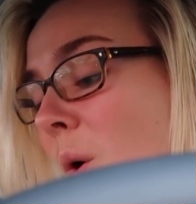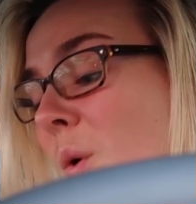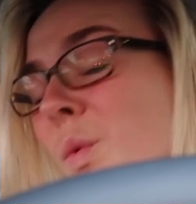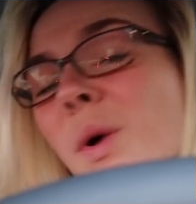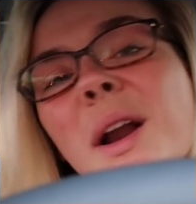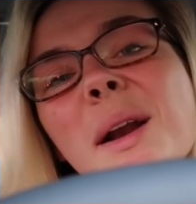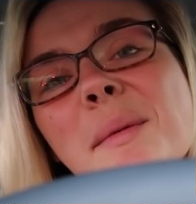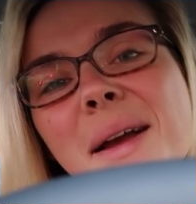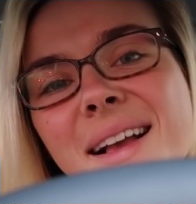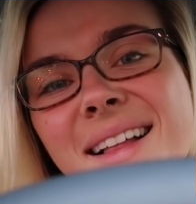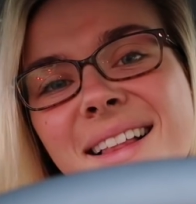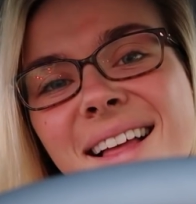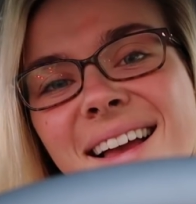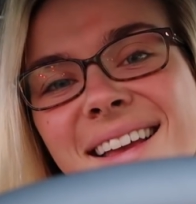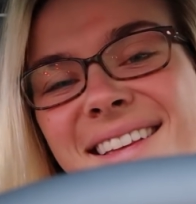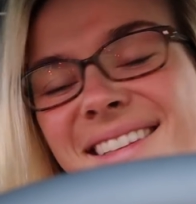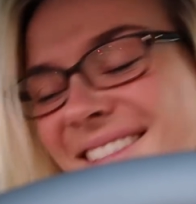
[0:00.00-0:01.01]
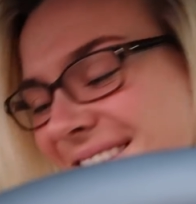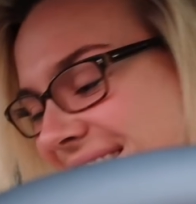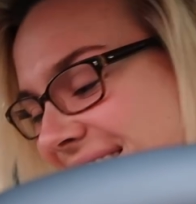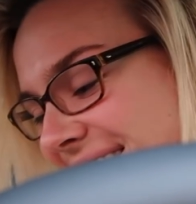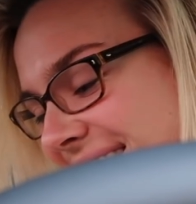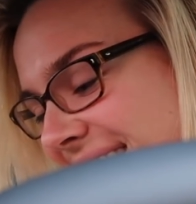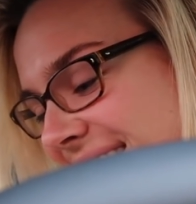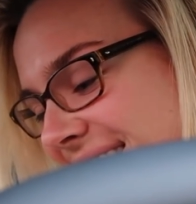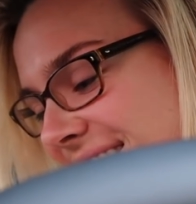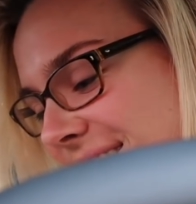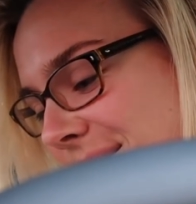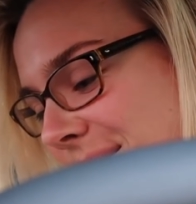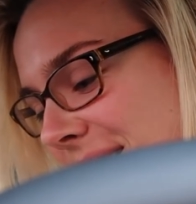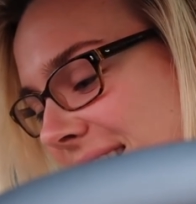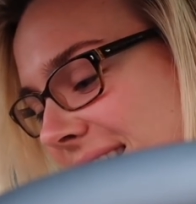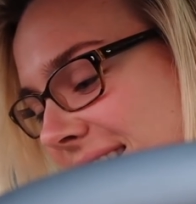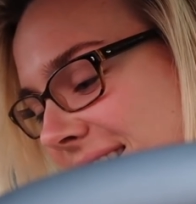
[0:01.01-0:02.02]
One of my clients just texted
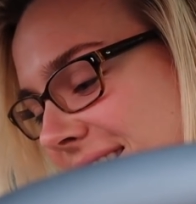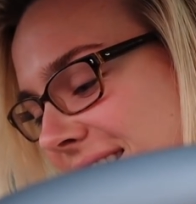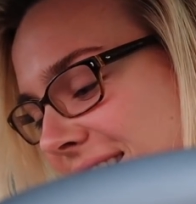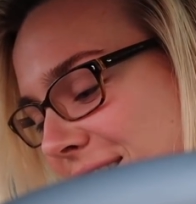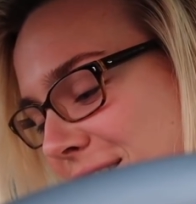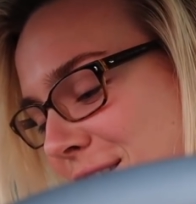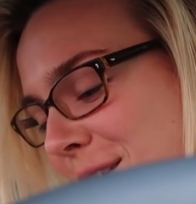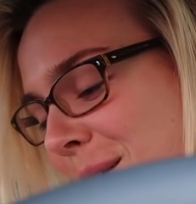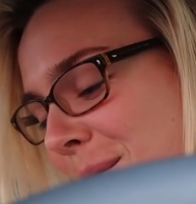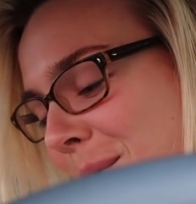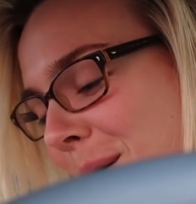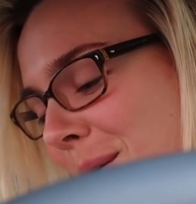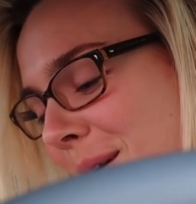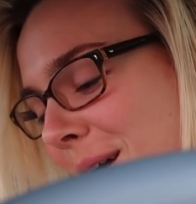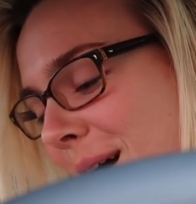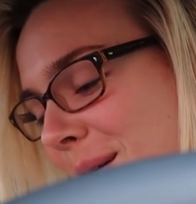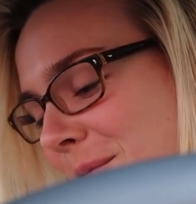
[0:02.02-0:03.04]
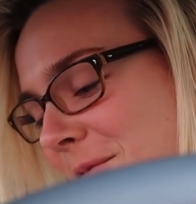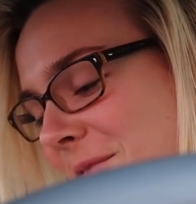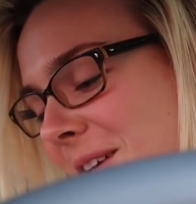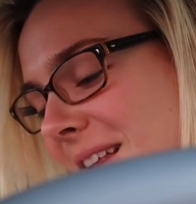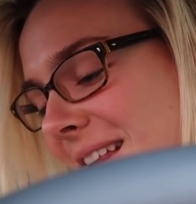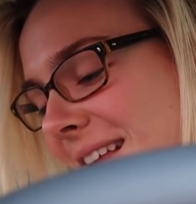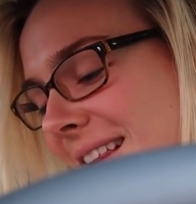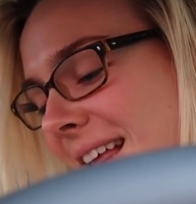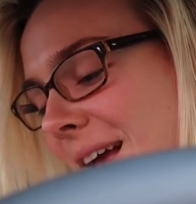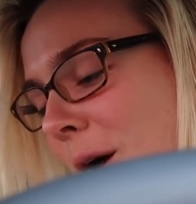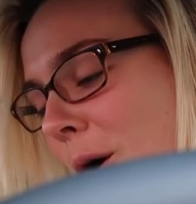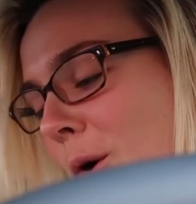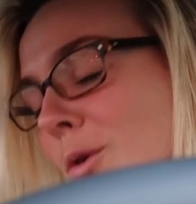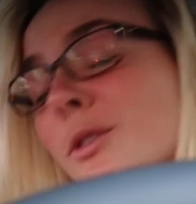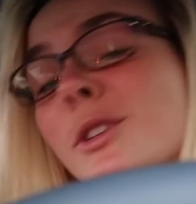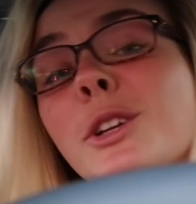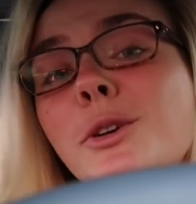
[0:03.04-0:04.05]
me and said that she woke up feeling like a
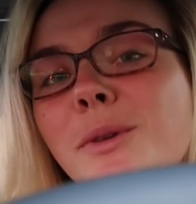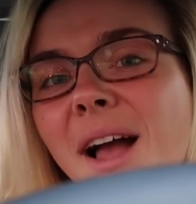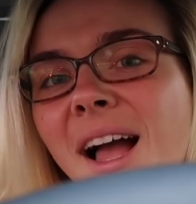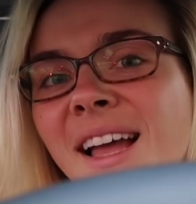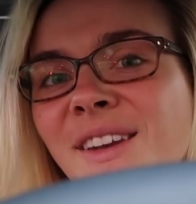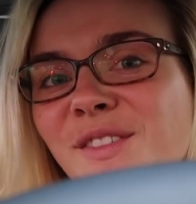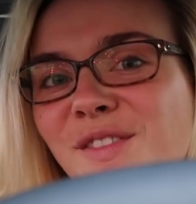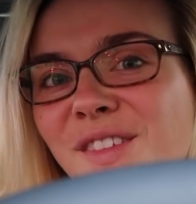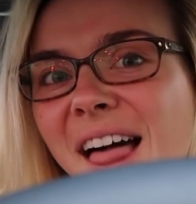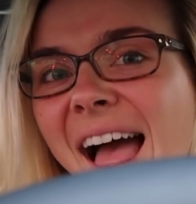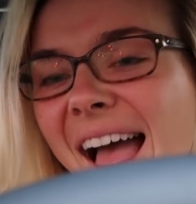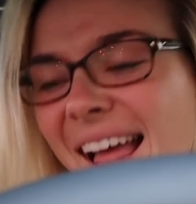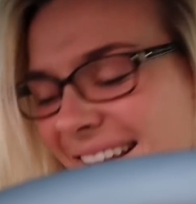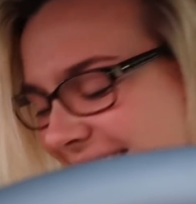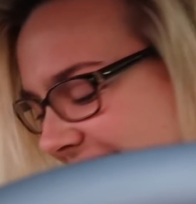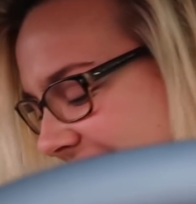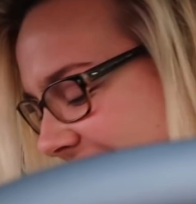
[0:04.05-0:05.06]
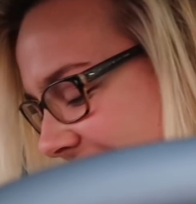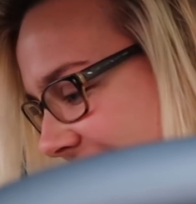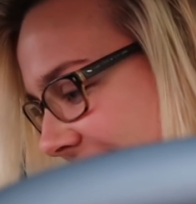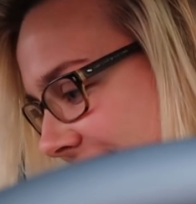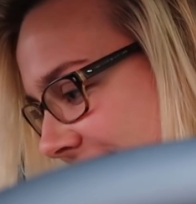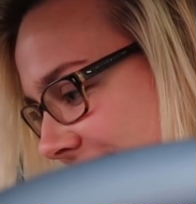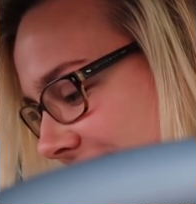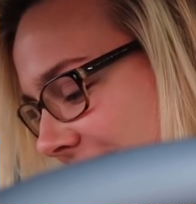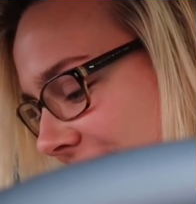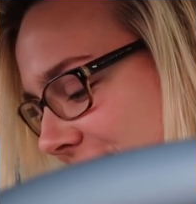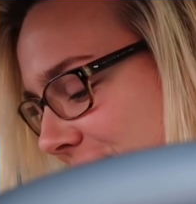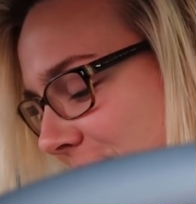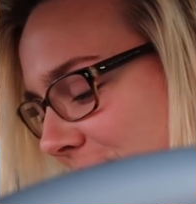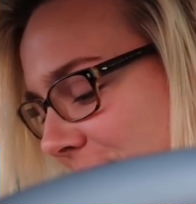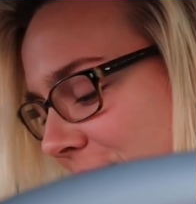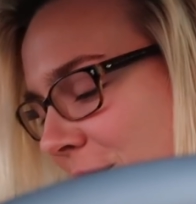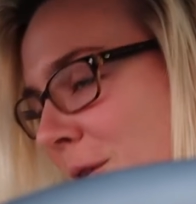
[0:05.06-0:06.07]
whole new kind of flat. I have to
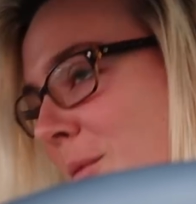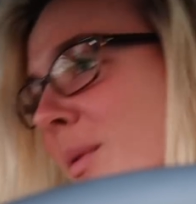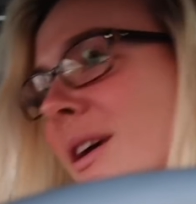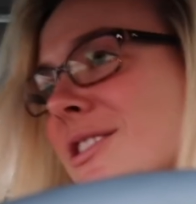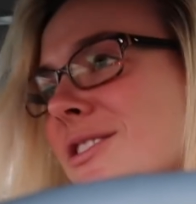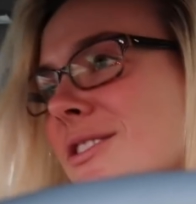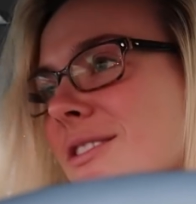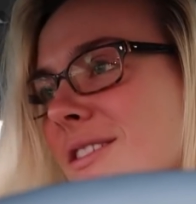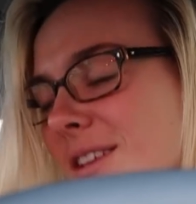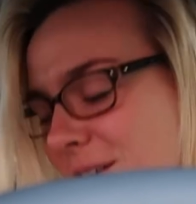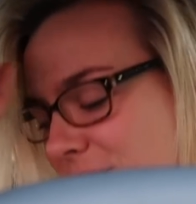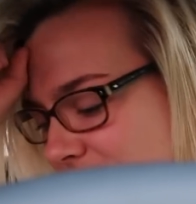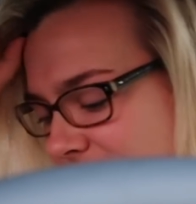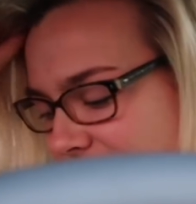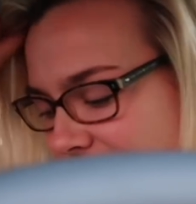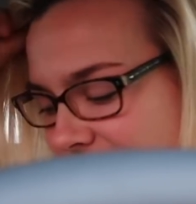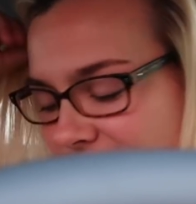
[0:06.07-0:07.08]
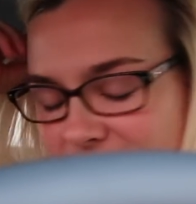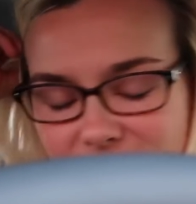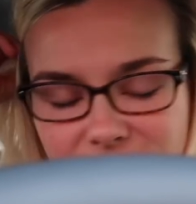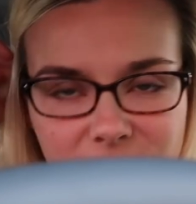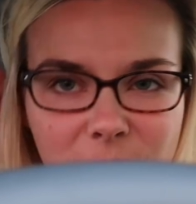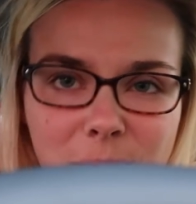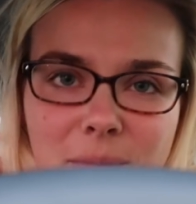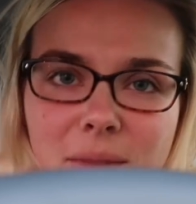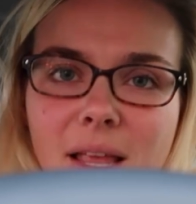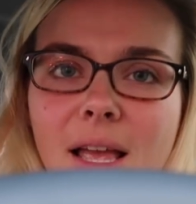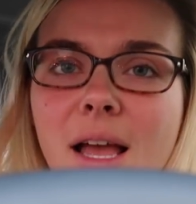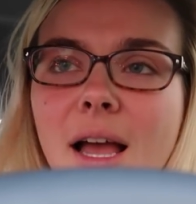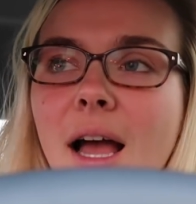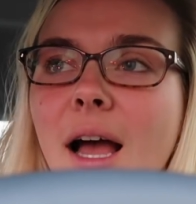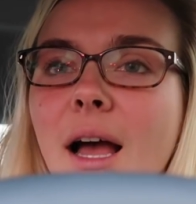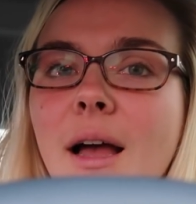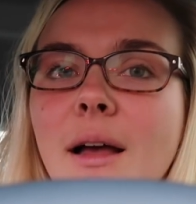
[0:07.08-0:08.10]
look at her picture still, that's awesome.
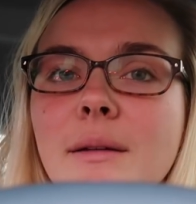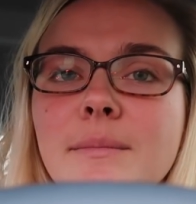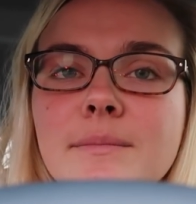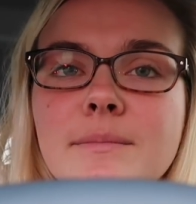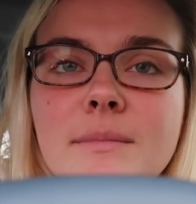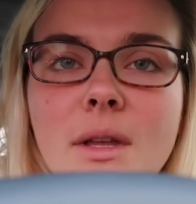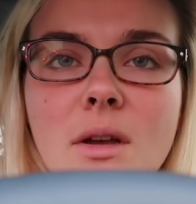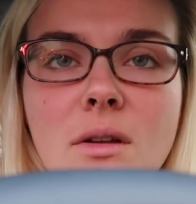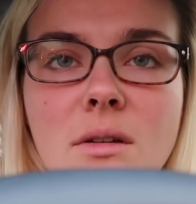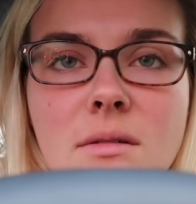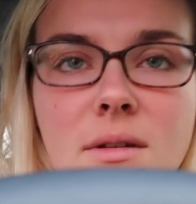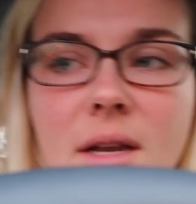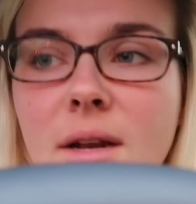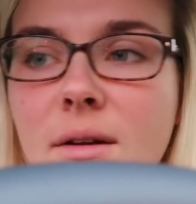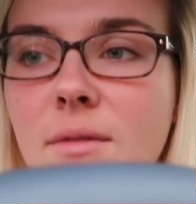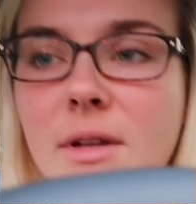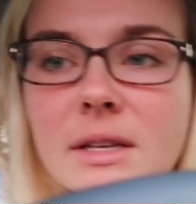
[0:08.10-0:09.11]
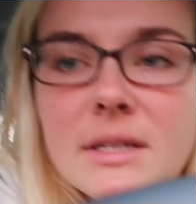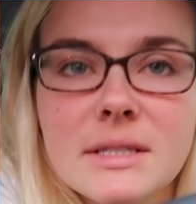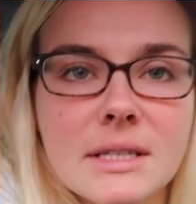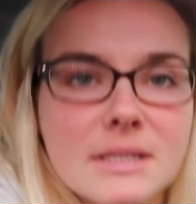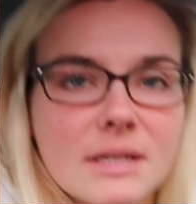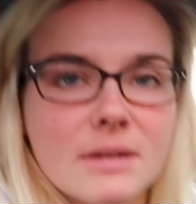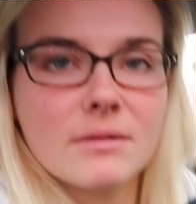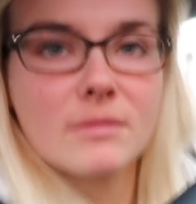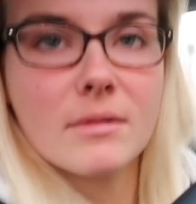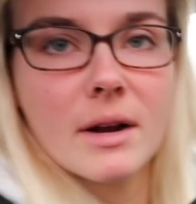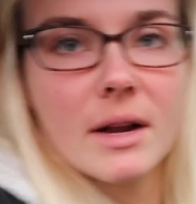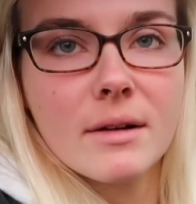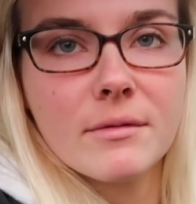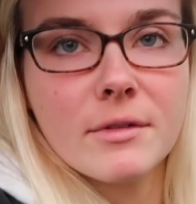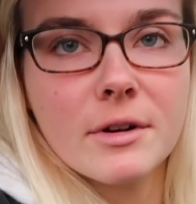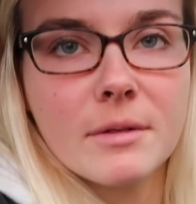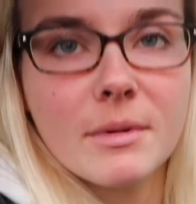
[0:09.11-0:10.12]
I didn't realize that's like
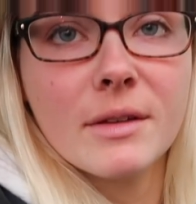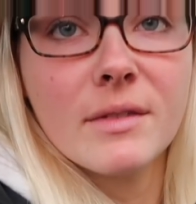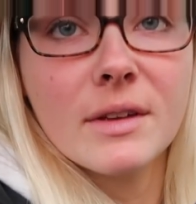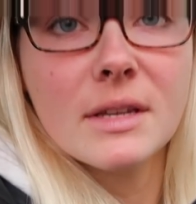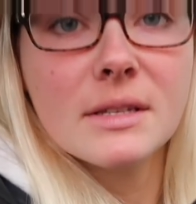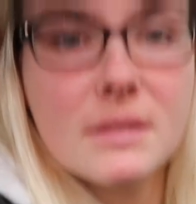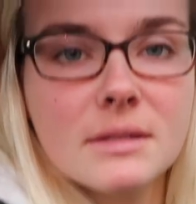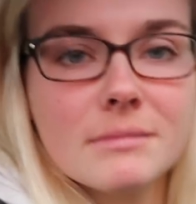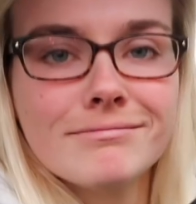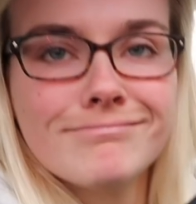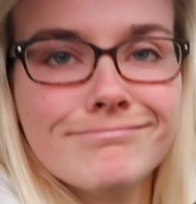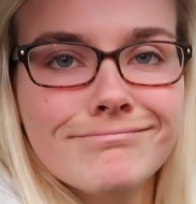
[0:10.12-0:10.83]
right in front of my face.